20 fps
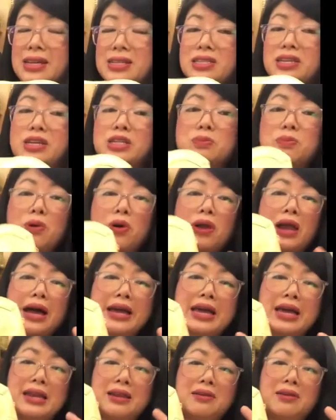So it's more
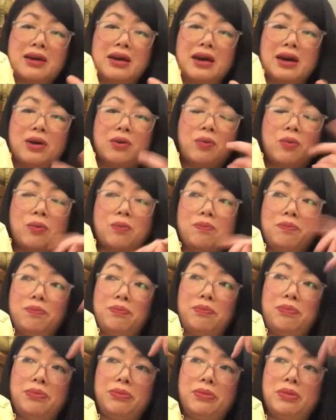like an uh,
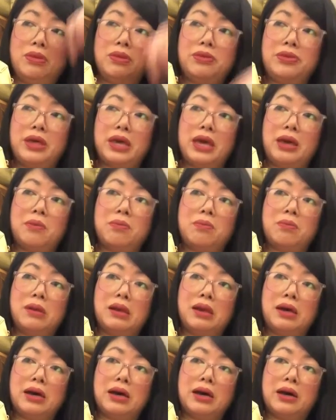the
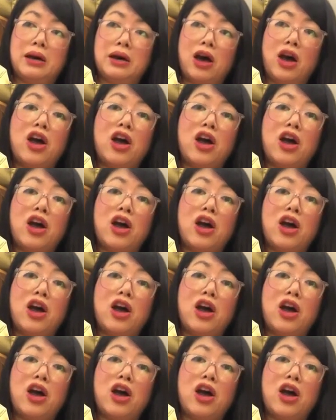uh,